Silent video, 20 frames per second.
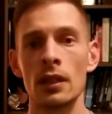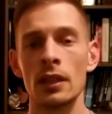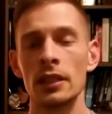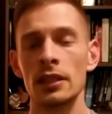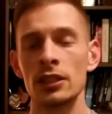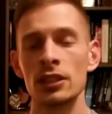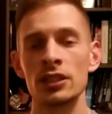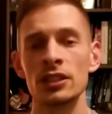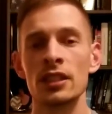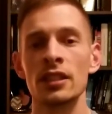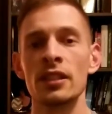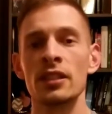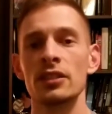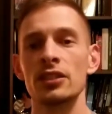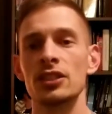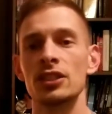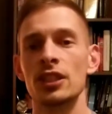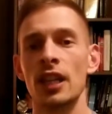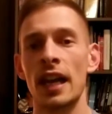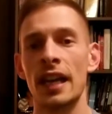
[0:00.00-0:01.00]
Just a little
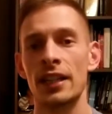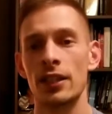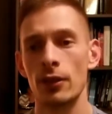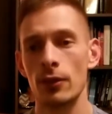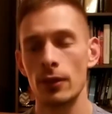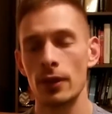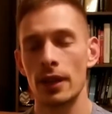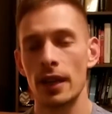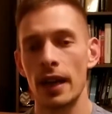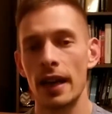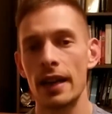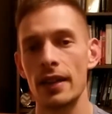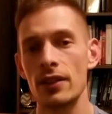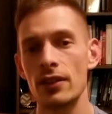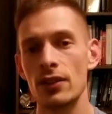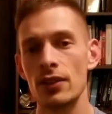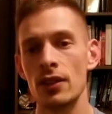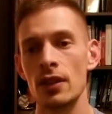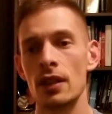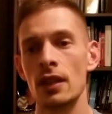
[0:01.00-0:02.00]
side note,
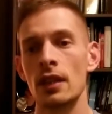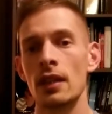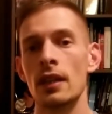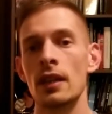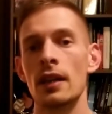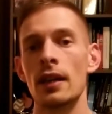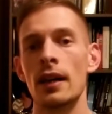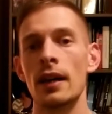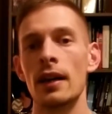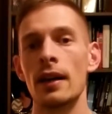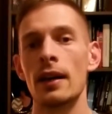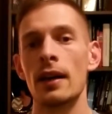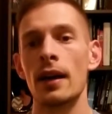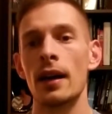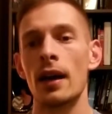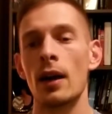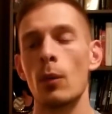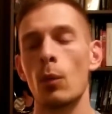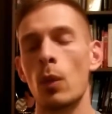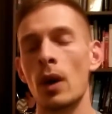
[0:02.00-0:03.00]
guys.
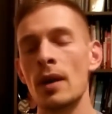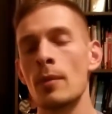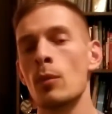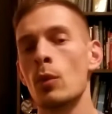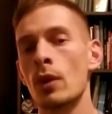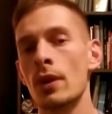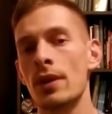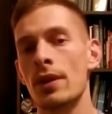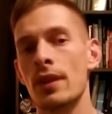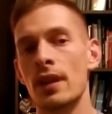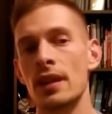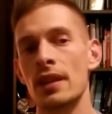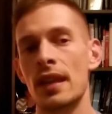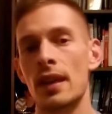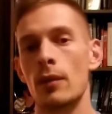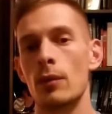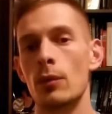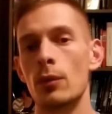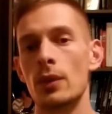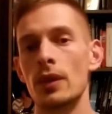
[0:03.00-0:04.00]
One more thing
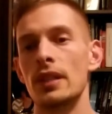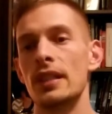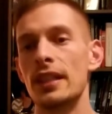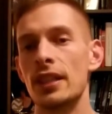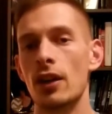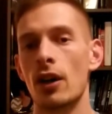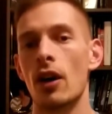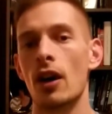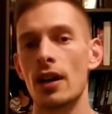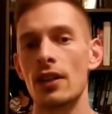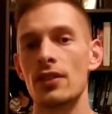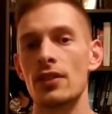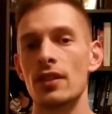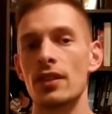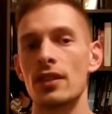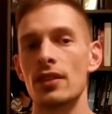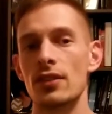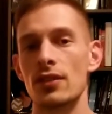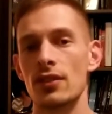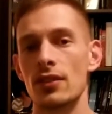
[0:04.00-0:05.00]
that really
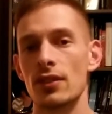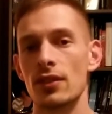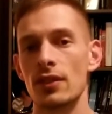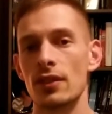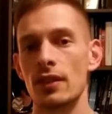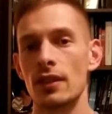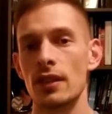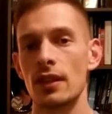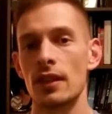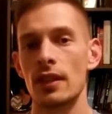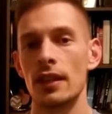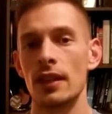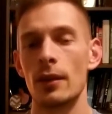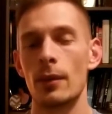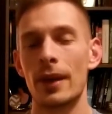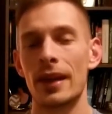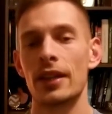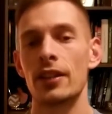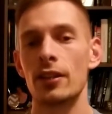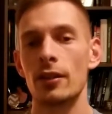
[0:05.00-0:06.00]
causes
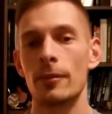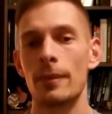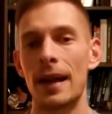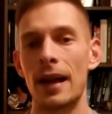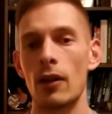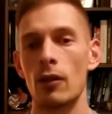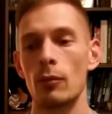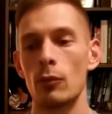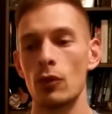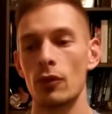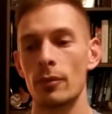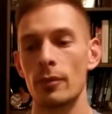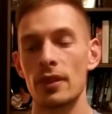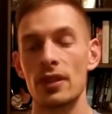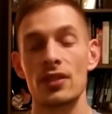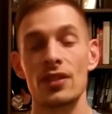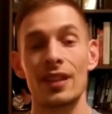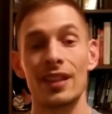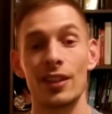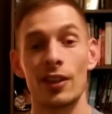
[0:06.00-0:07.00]
irregular bowel
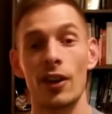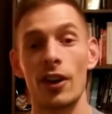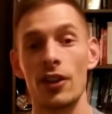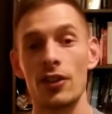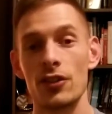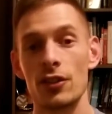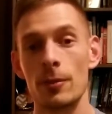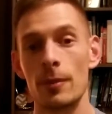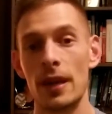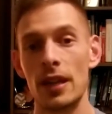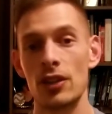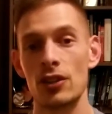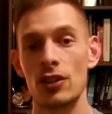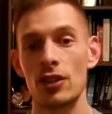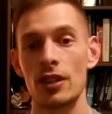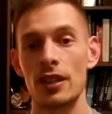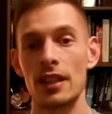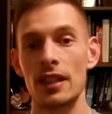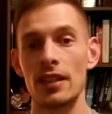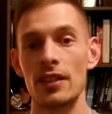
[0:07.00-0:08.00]
movements and constipation
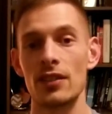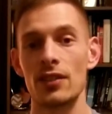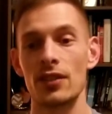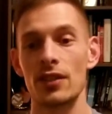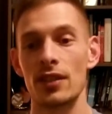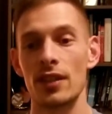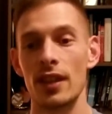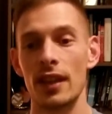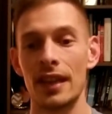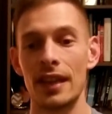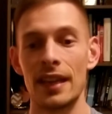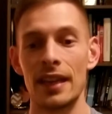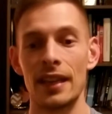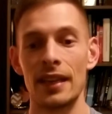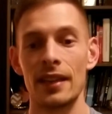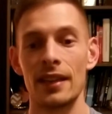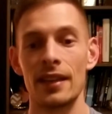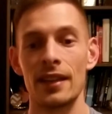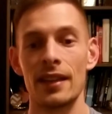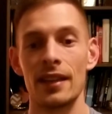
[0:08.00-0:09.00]
is
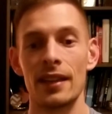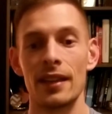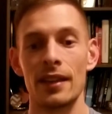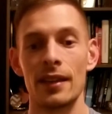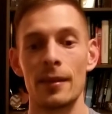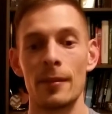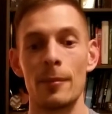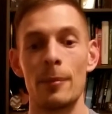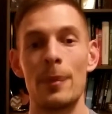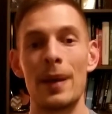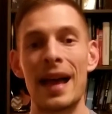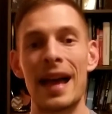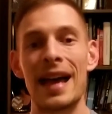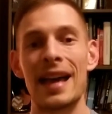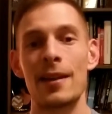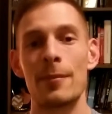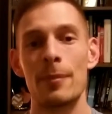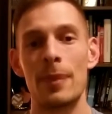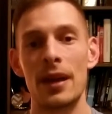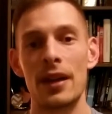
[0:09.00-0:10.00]
a
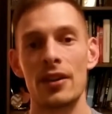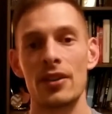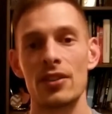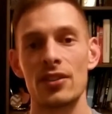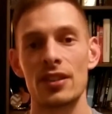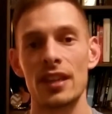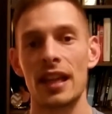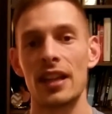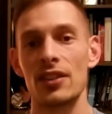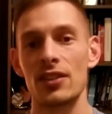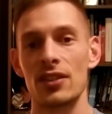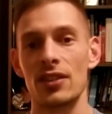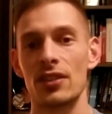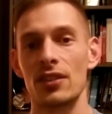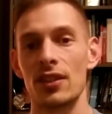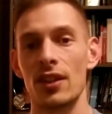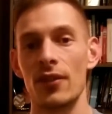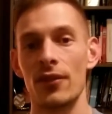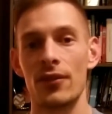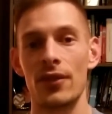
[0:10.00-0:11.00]
bad peristalsis
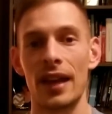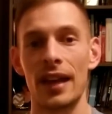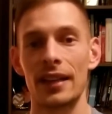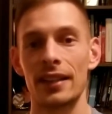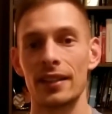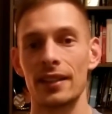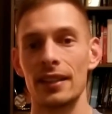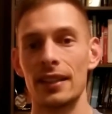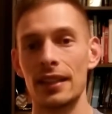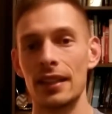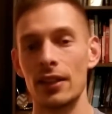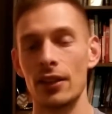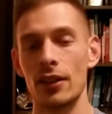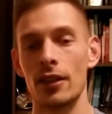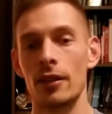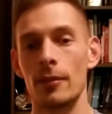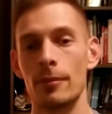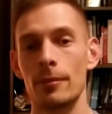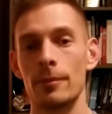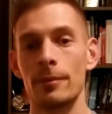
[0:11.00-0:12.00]
effect in
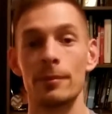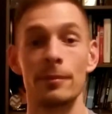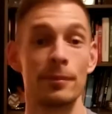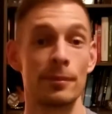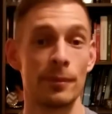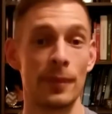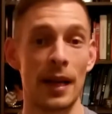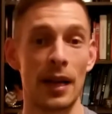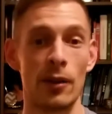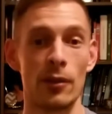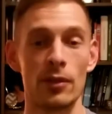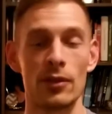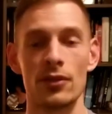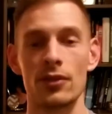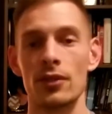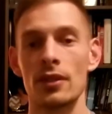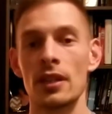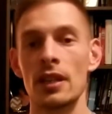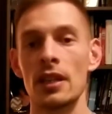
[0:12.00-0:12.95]
our bowels.